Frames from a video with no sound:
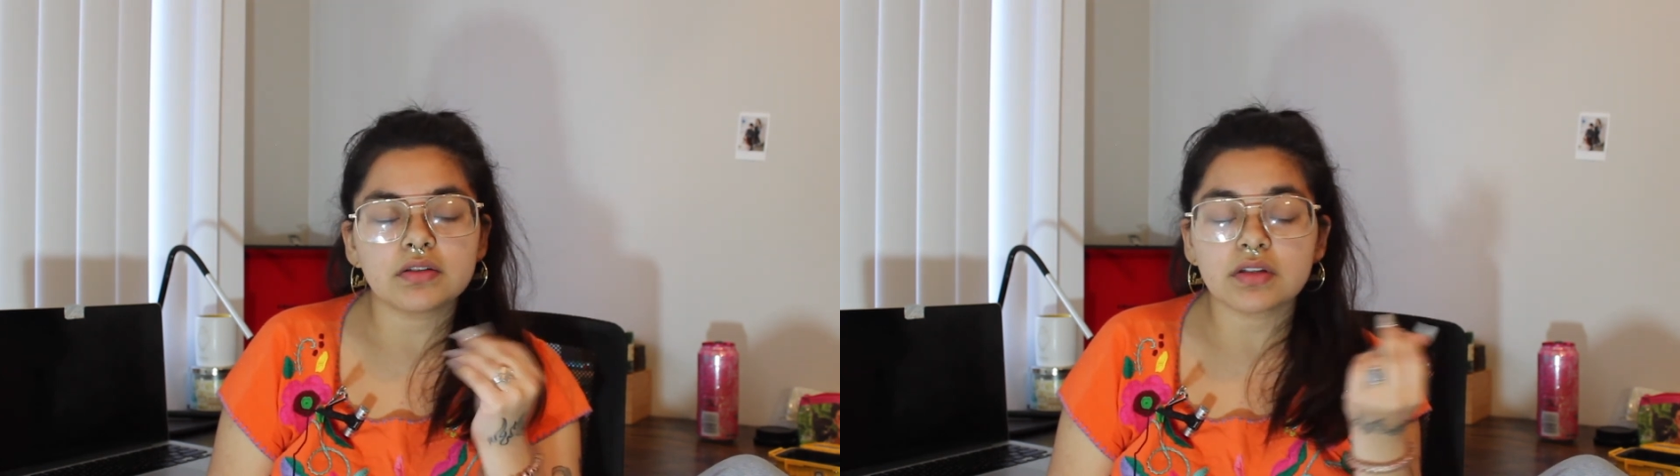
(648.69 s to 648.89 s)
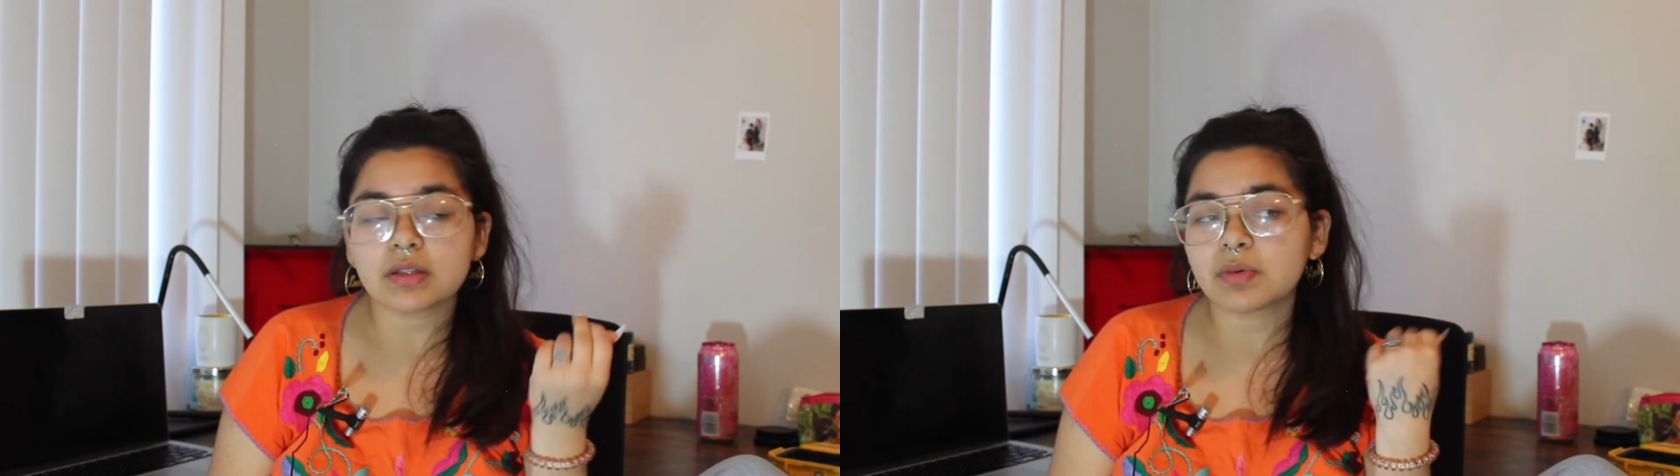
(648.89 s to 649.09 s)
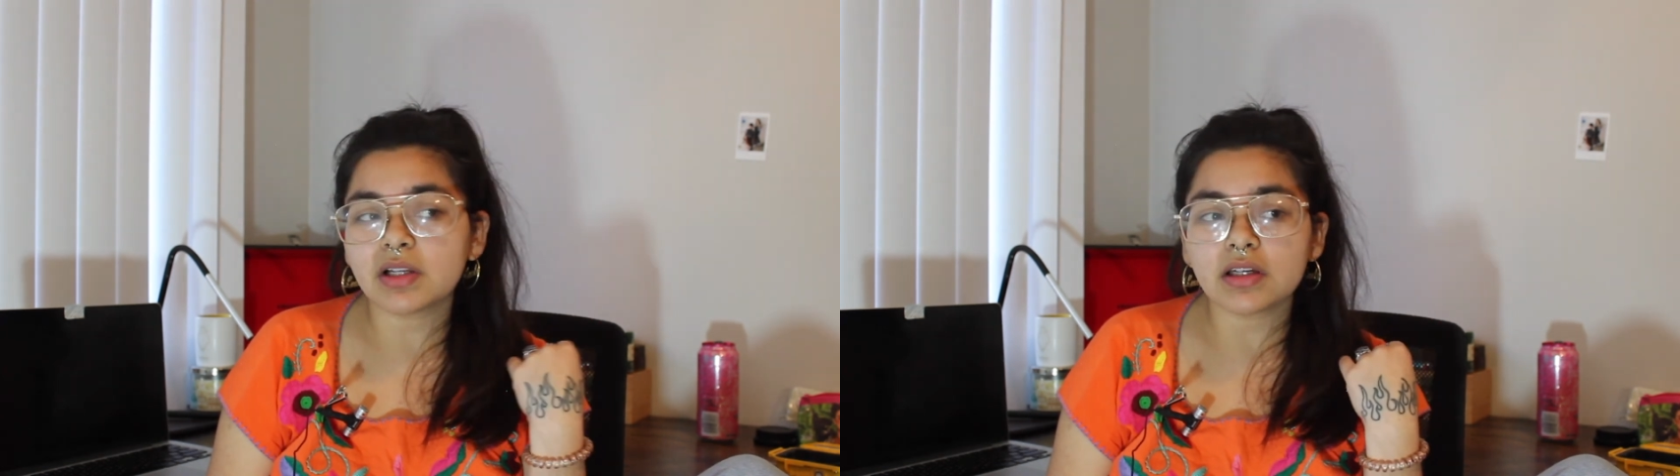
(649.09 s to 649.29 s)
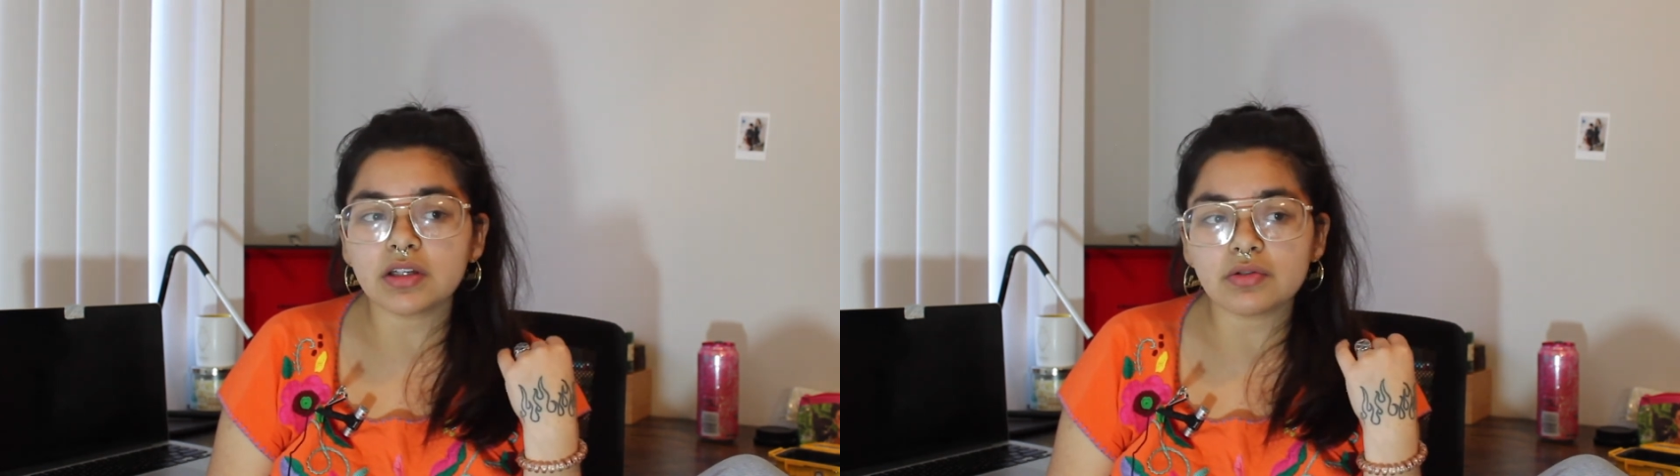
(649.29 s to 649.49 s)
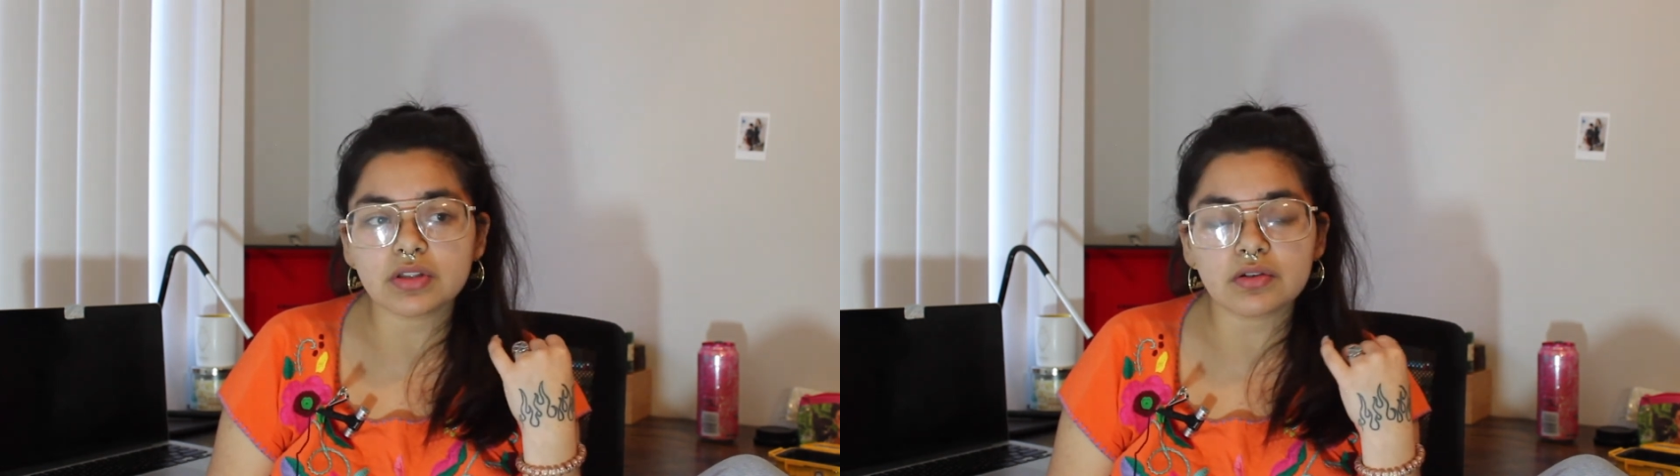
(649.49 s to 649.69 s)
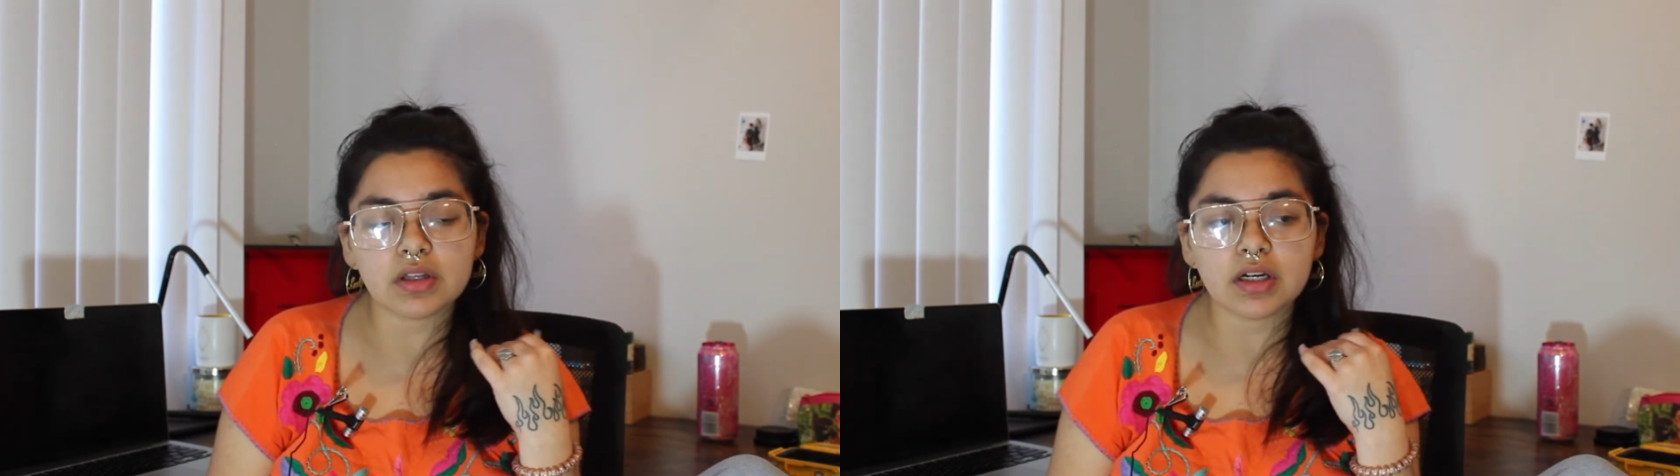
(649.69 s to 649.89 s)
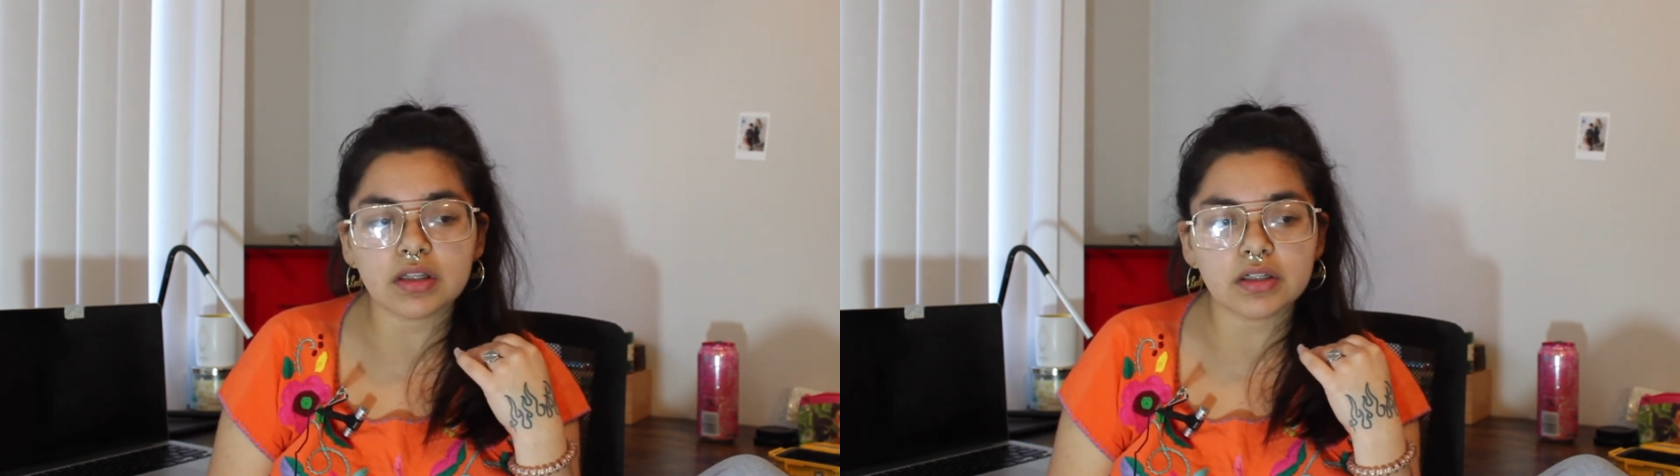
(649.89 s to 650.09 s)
So that's probably a new skill that I